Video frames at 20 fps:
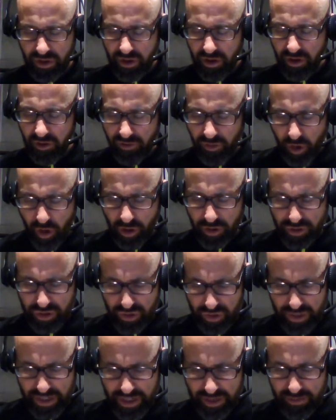of all
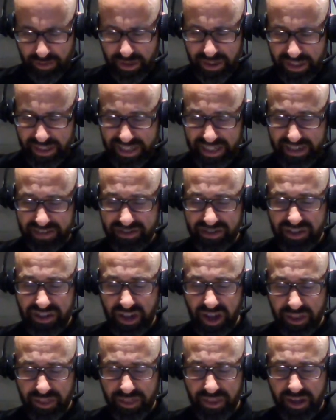to him, he leaves
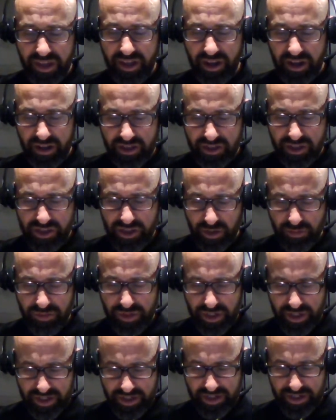nothing
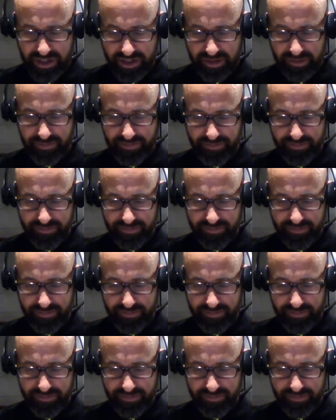unsubject to him.